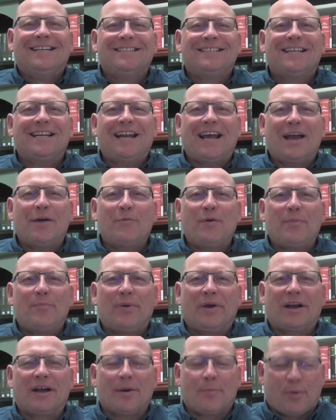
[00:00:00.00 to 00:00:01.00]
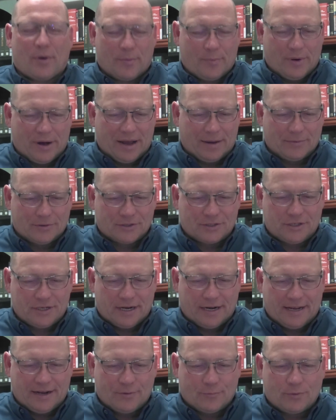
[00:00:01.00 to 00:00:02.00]
Today we pick up our Bible
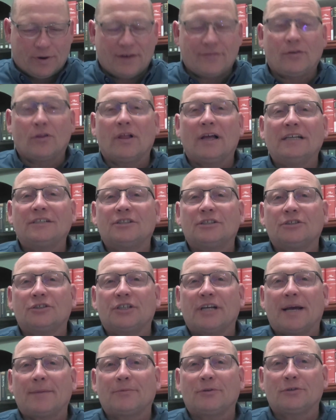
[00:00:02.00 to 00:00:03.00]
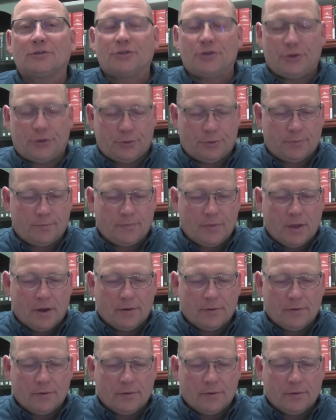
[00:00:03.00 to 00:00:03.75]
study in Revelation chapter 2,